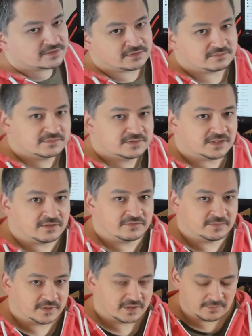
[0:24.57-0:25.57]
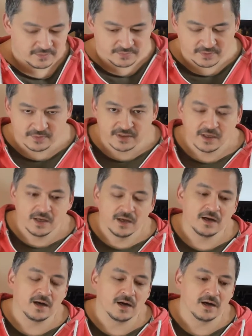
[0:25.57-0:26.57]
to see it from the camera probably.
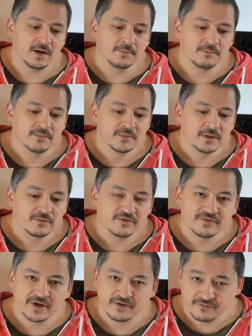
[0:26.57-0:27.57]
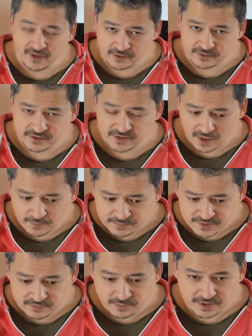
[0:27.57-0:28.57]
We've hit 1,000
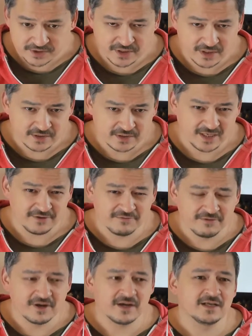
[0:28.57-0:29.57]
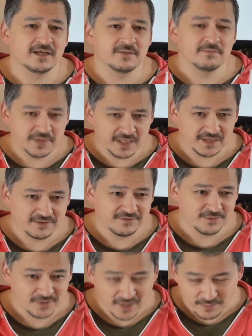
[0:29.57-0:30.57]
subs, which is a really
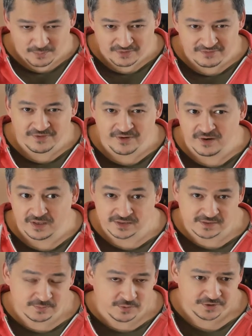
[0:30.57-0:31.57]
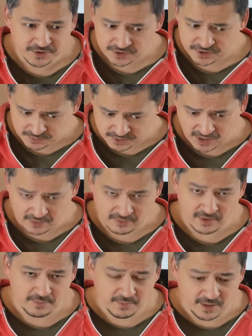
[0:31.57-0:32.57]
meaningful number for a small YouTube channel
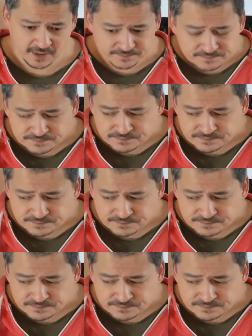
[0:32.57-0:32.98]
like mine.